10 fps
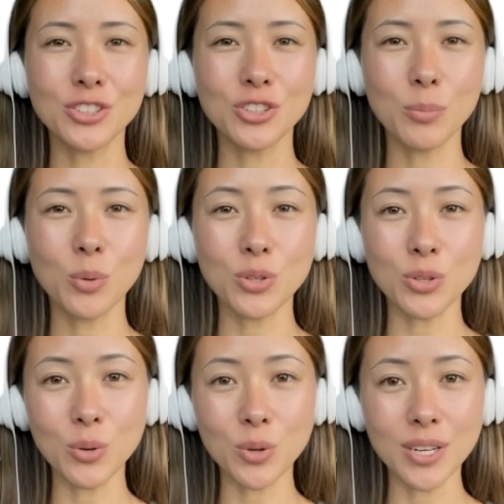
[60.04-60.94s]
support
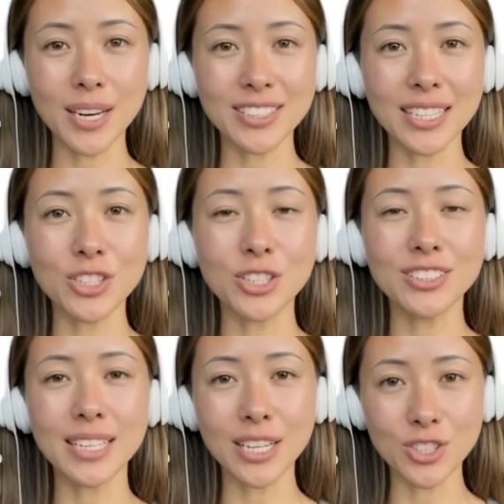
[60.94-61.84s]
your
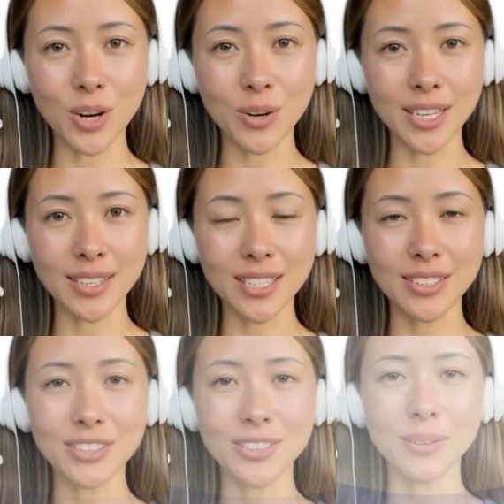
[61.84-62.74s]
organization's HRA
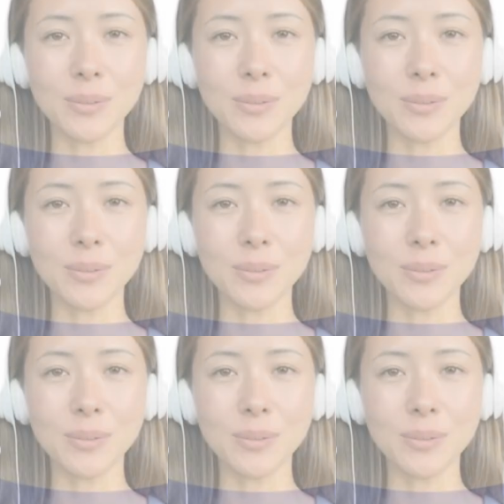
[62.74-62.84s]
needs.